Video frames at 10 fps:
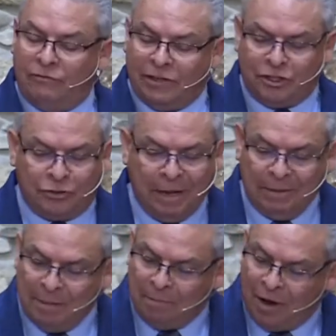
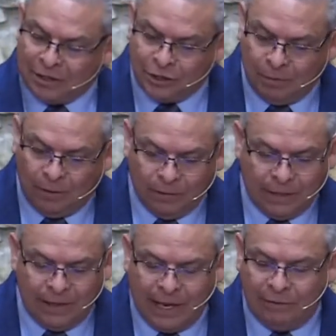extremely possible
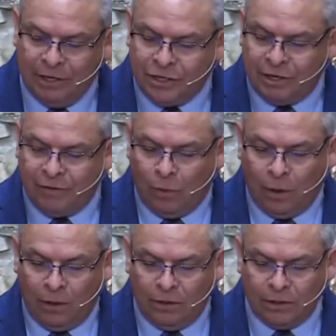in that region of the
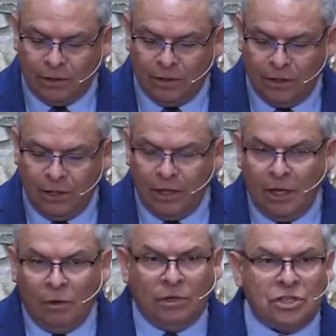world,
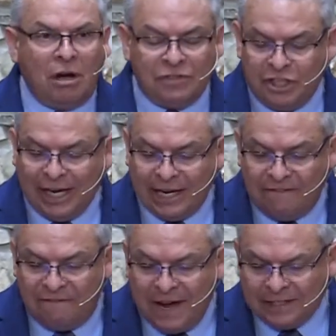which obviously can
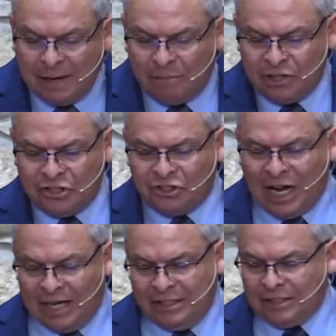affect a person's
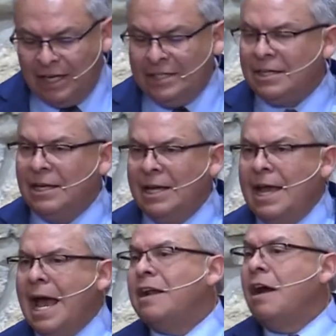eyesight.
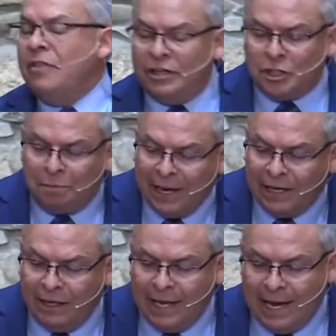And others
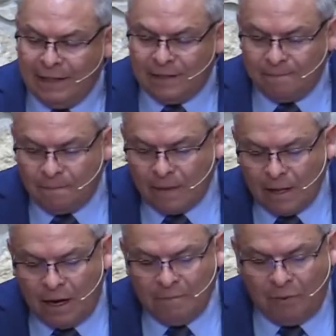speculate
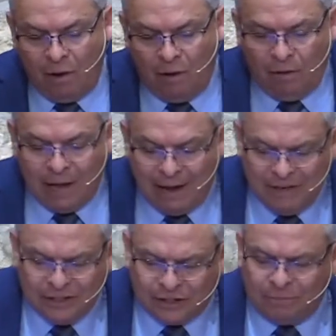on Paul
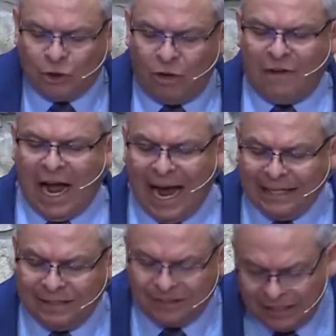having some sort of eye
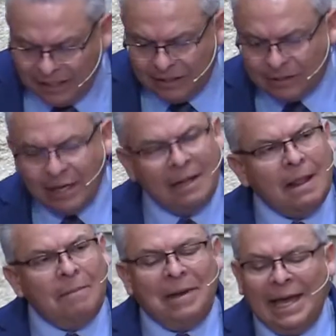disease
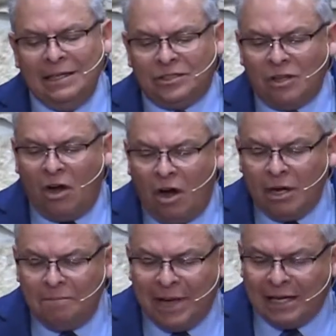based
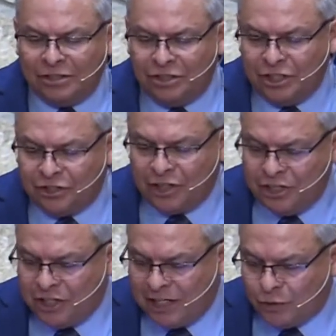on passages
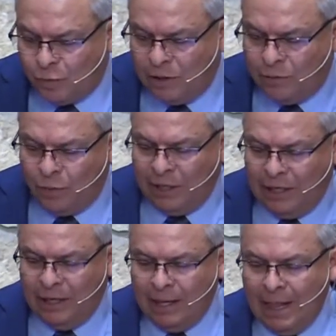such as what
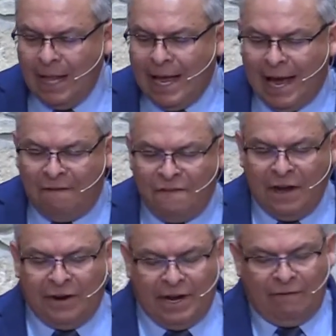we have
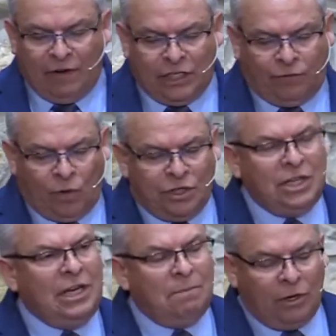here in verse
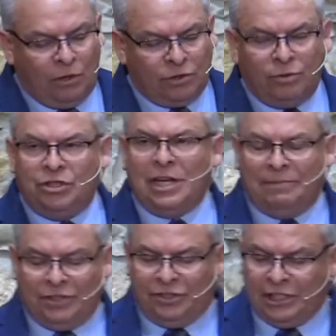14, but also in
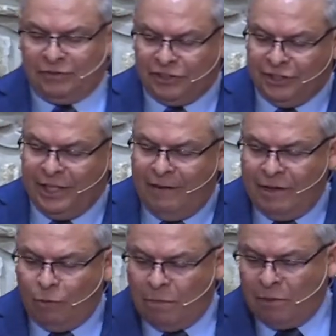chapter 6, verse
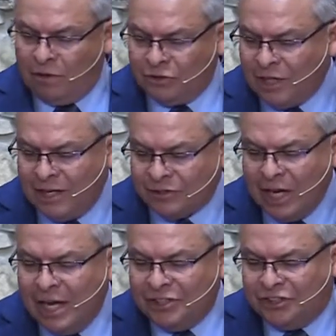11, where Paul says,
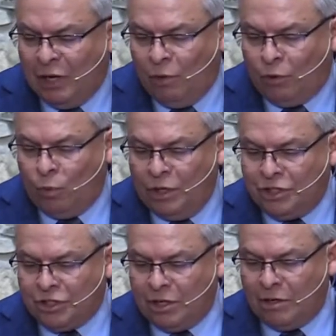See with
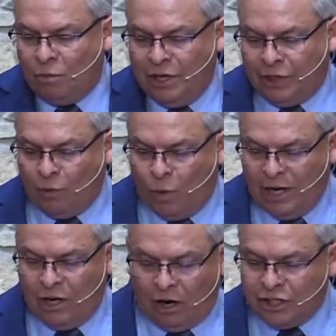which, with
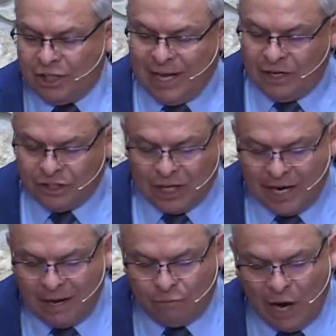what large letters I am